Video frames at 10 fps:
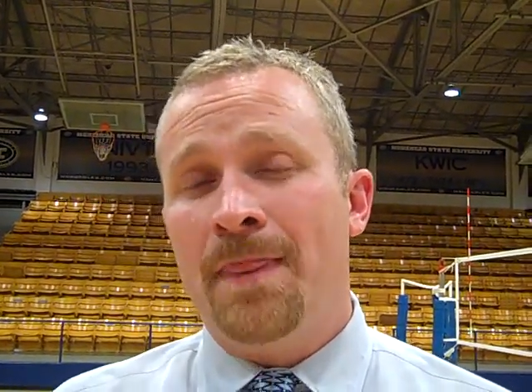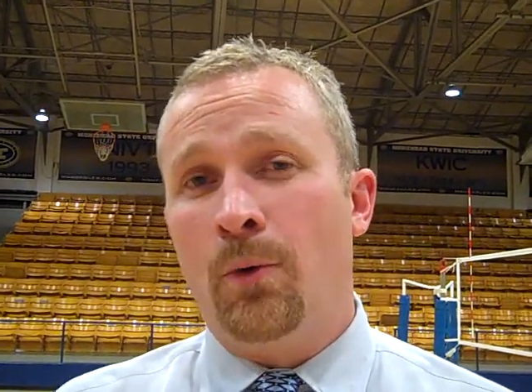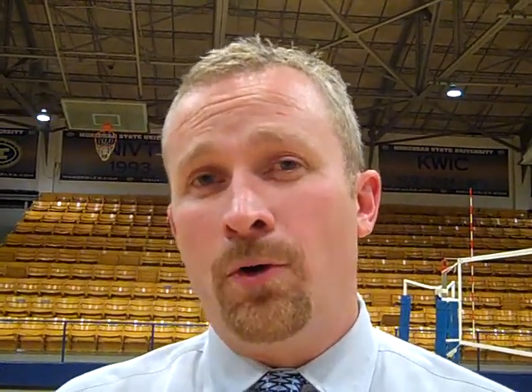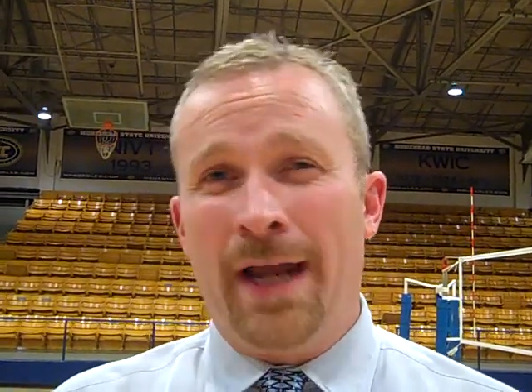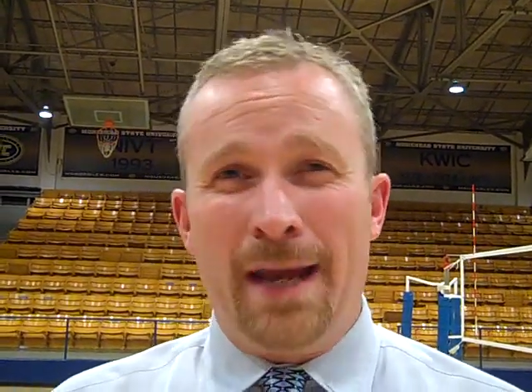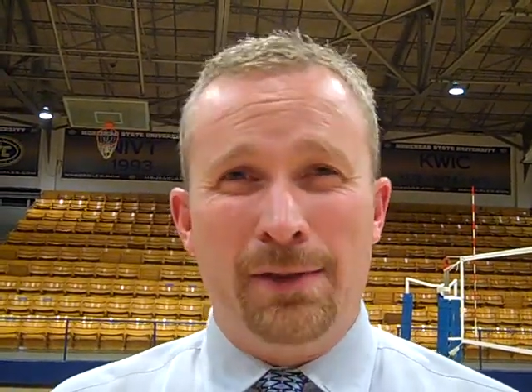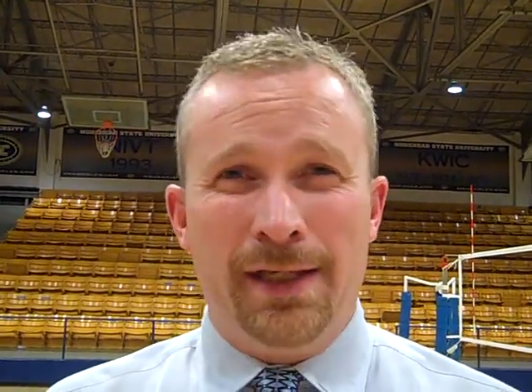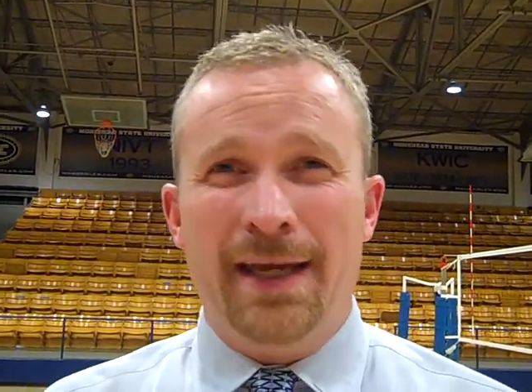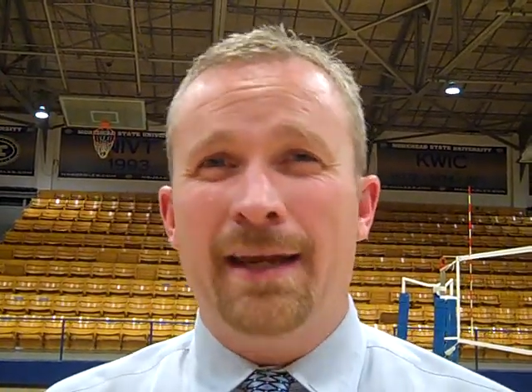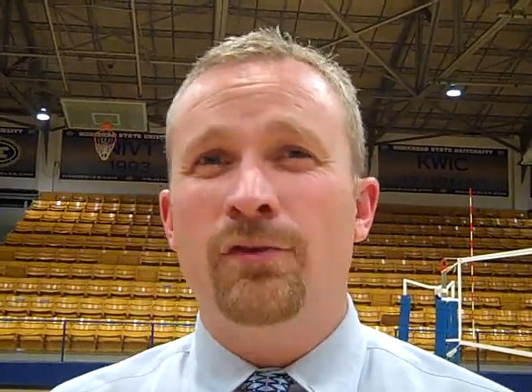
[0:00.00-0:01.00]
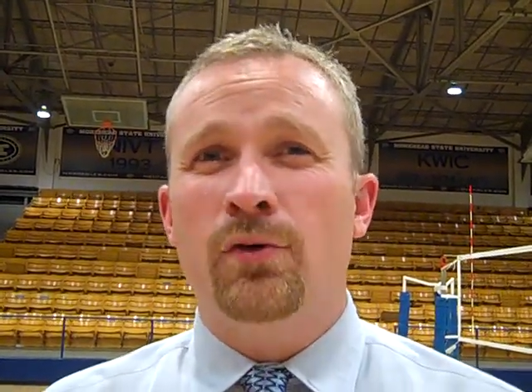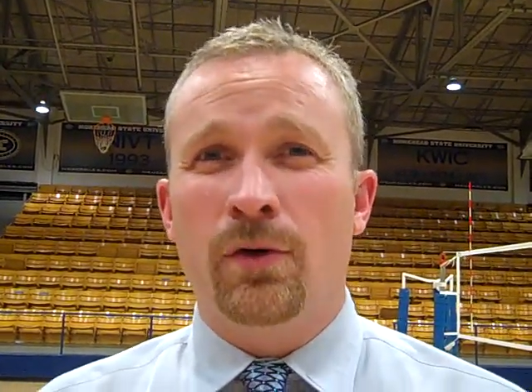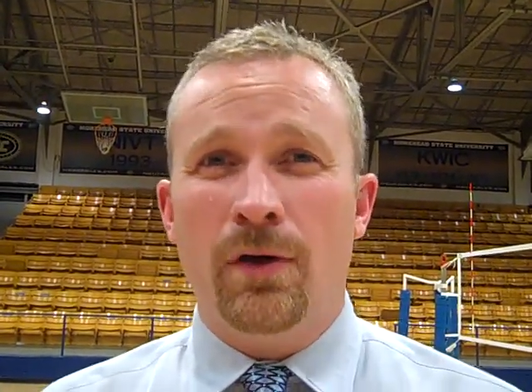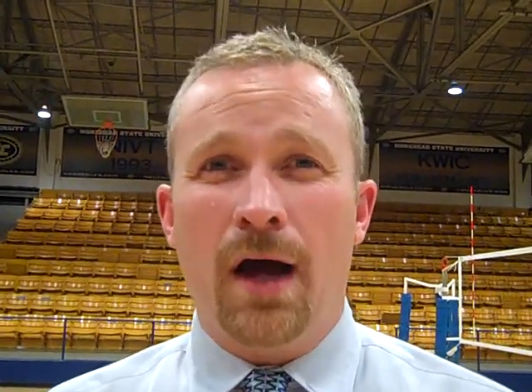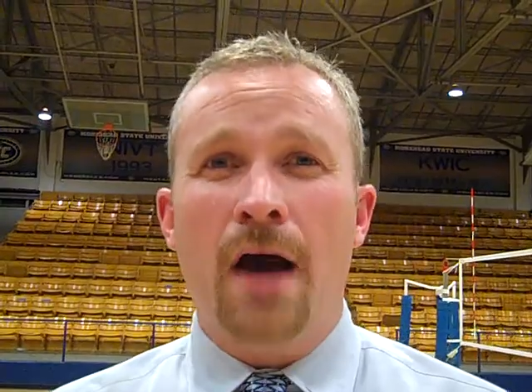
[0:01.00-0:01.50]
they weren't able to get into
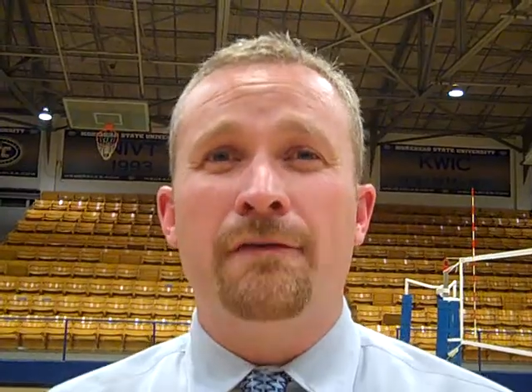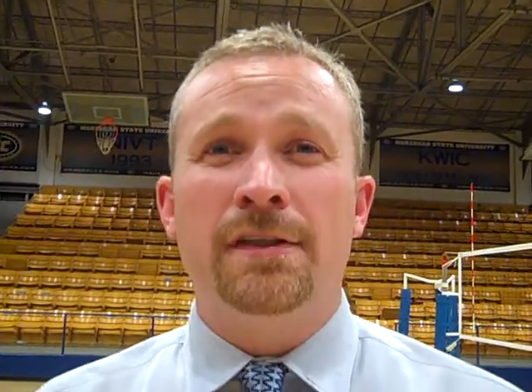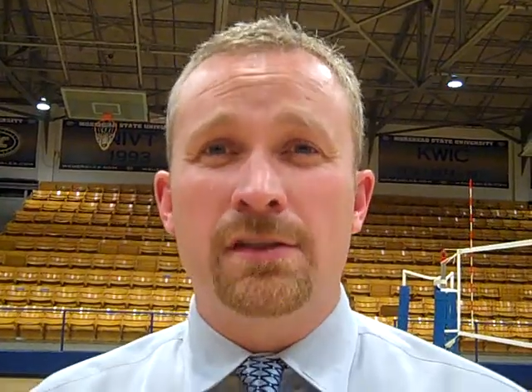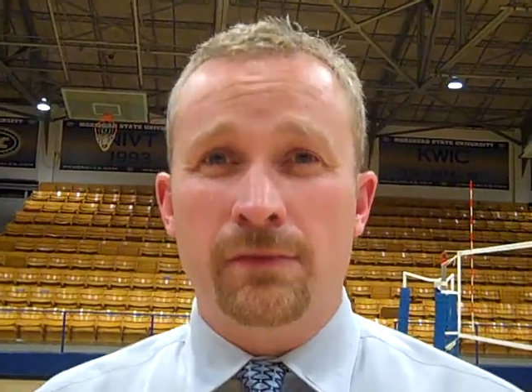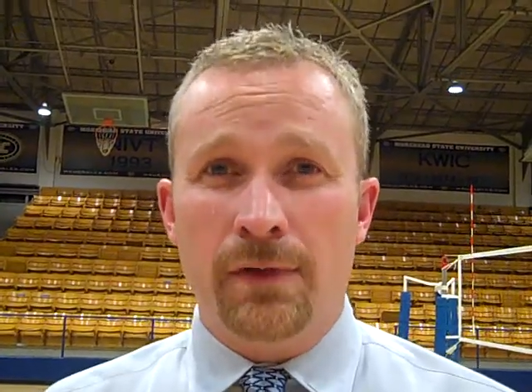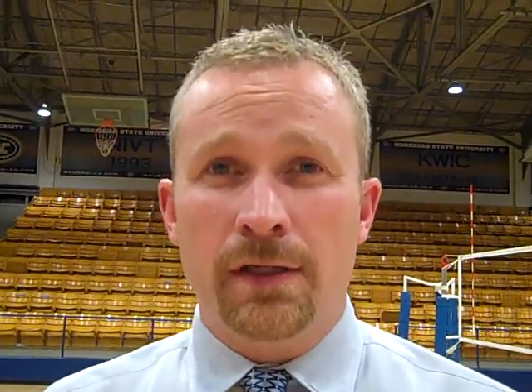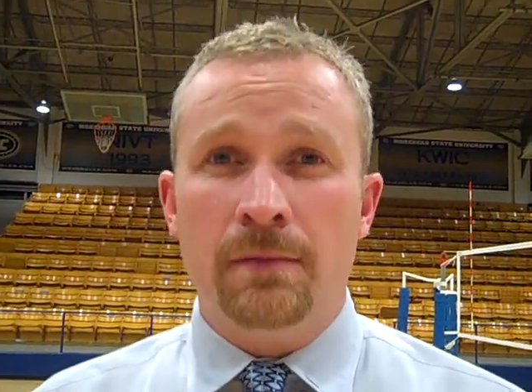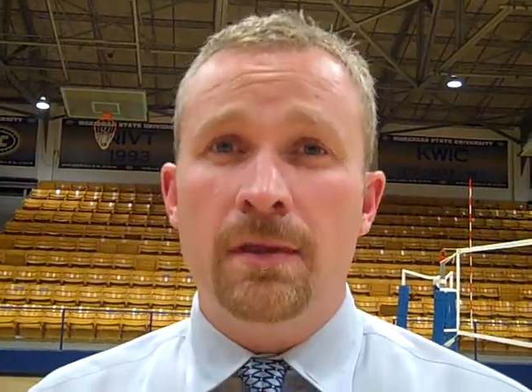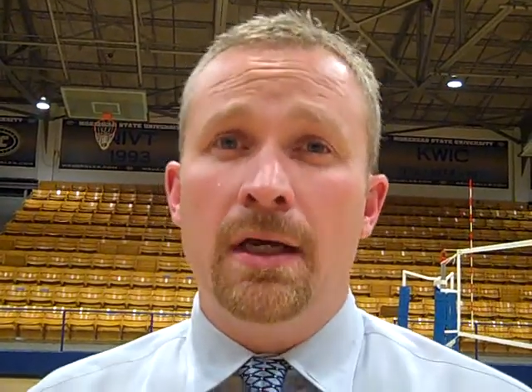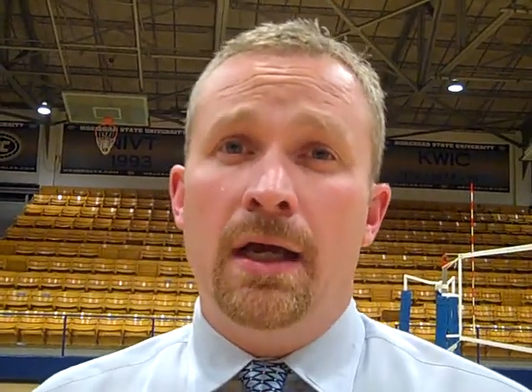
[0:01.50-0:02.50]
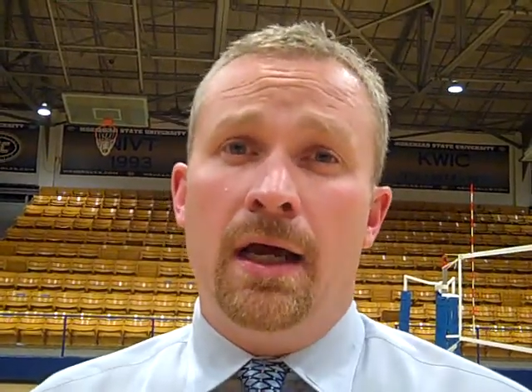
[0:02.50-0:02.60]
an offensive rhythm.